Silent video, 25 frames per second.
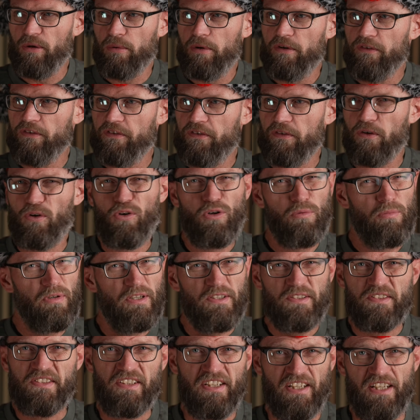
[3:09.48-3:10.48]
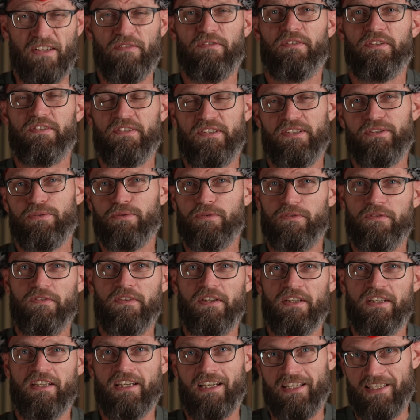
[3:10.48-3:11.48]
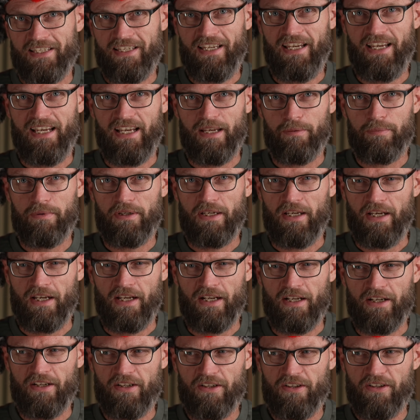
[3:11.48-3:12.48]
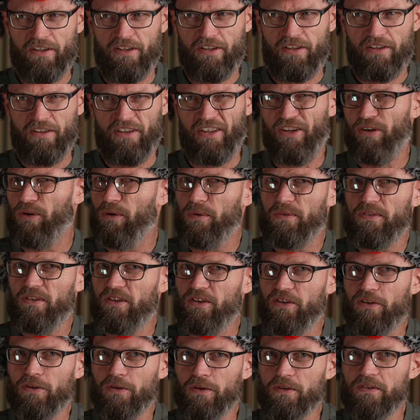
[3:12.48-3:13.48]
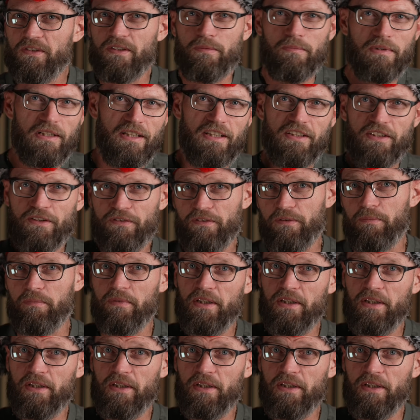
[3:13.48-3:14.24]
with almost every single thing at camp, and they're also used in many different